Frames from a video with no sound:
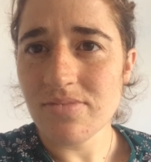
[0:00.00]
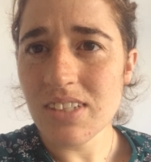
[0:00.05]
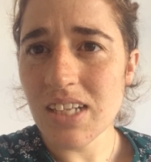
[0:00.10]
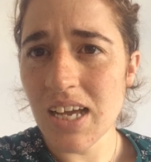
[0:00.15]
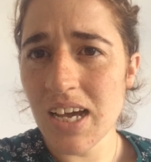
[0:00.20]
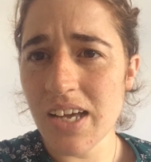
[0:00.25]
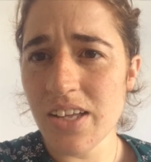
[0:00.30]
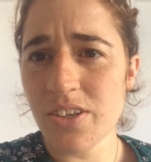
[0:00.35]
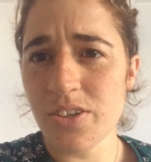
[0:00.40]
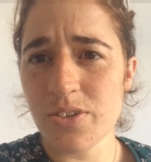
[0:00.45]

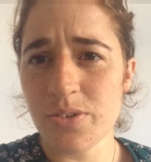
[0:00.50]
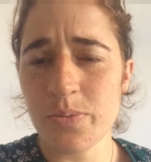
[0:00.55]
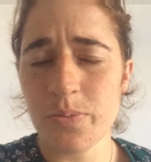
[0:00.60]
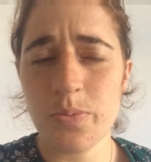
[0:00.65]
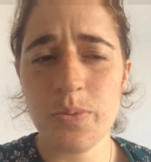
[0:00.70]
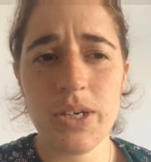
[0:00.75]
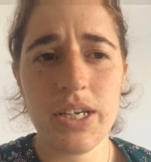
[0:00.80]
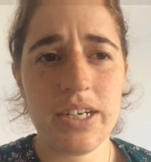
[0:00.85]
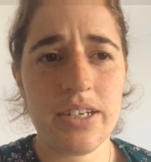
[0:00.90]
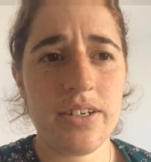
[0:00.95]
I don't know,
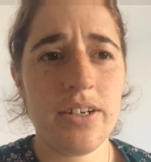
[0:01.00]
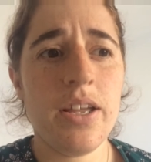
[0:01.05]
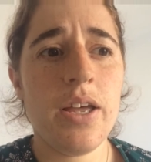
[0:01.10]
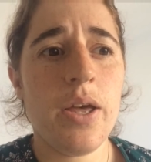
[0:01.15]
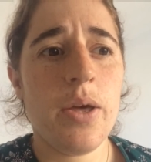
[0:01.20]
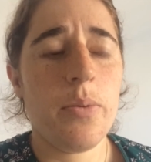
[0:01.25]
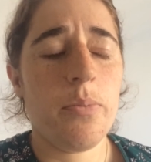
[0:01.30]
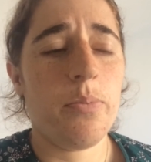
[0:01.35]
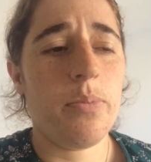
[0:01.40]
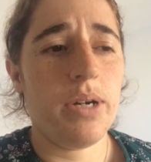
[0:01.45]
weird,
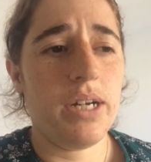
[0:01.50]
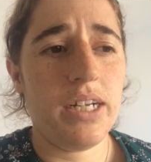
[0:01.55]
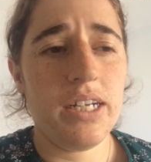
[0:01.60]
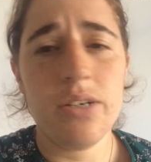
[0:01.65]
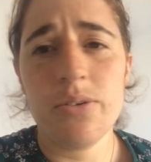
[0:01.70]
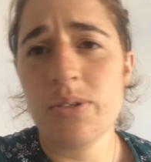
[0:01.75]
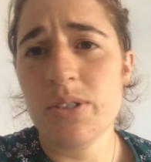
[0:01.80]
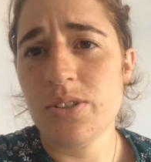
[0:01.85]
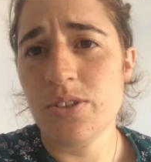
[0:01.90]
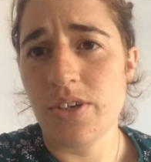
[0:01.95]
but it
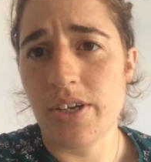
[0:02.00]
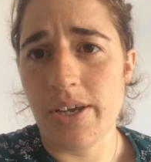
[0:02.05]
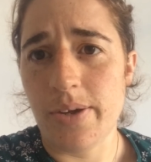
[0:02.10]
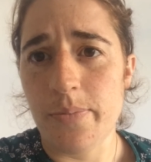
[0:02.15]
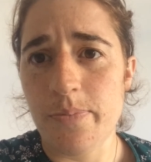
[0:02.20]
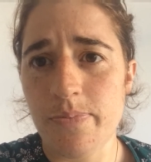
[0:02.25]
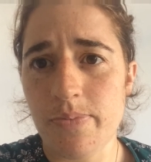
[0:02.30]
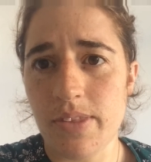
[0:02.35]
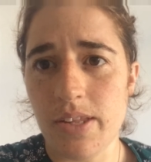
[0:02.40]
was okay.